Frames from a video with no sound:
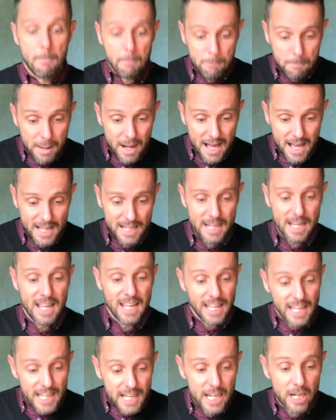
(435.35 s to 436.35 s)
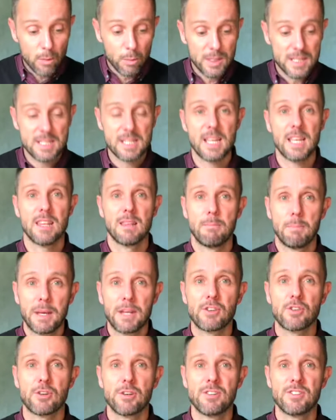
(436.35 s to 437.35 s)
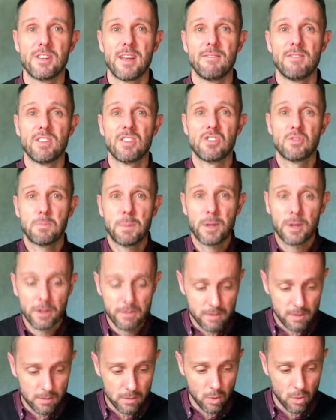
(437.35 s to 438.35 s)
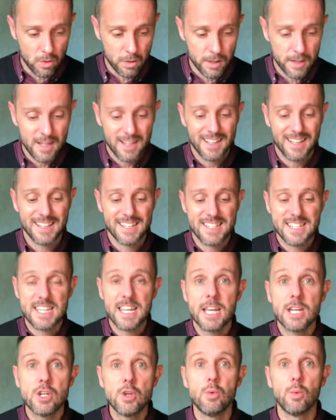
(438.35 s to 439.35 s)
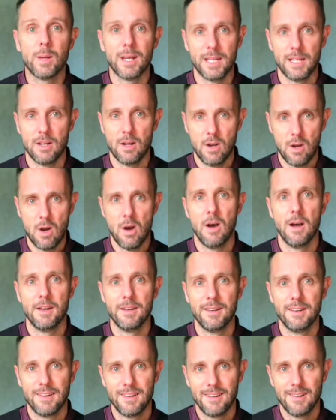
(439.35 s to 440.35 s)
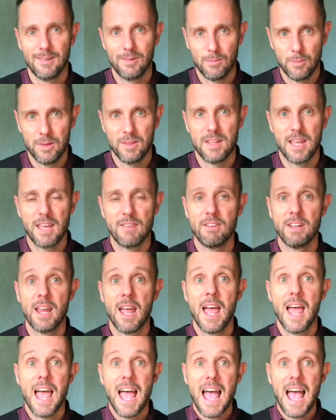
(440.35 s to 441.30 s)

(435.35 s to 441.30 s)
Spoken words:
But here we see the pictures of the Spirit of the Lord continuing on with David.